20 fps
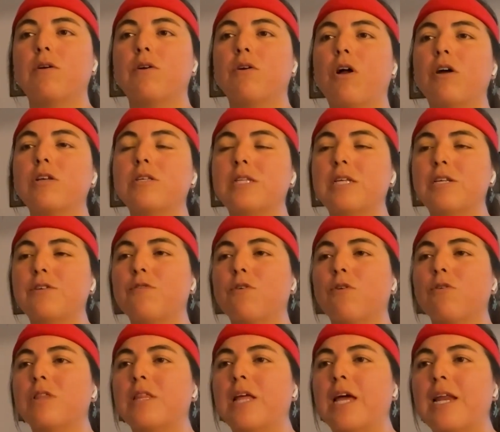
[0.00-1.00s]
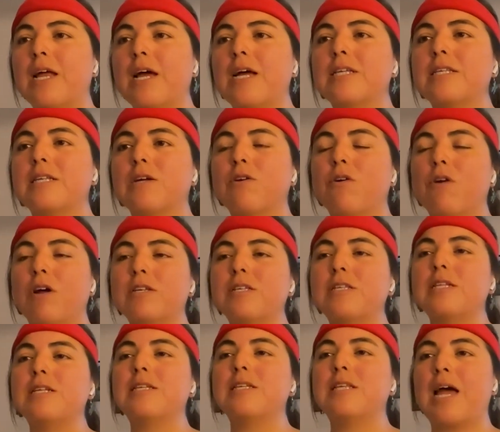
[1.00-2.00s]
across these fronteras and across
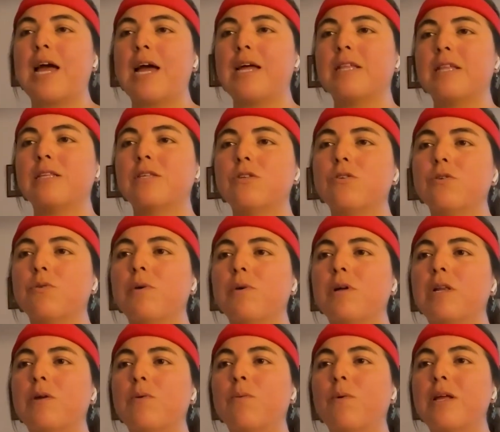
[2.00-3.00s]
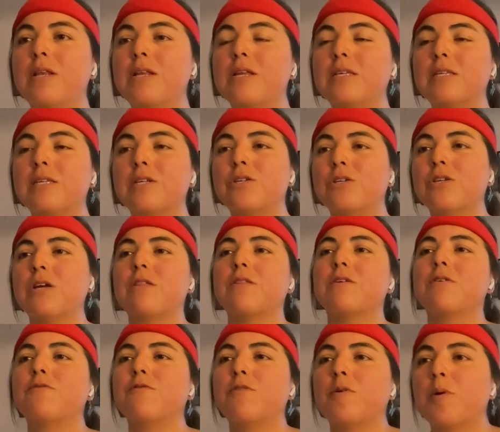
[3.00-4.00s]
these lands, to really witness each
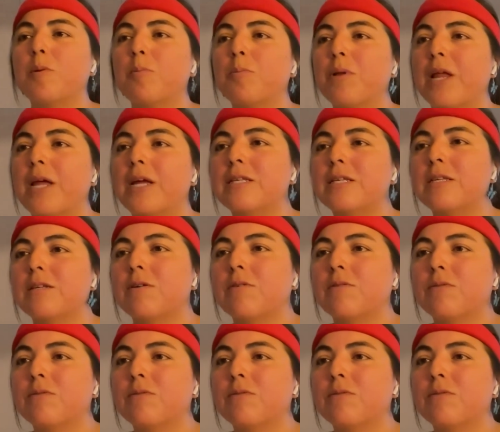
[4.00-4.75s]
other from a place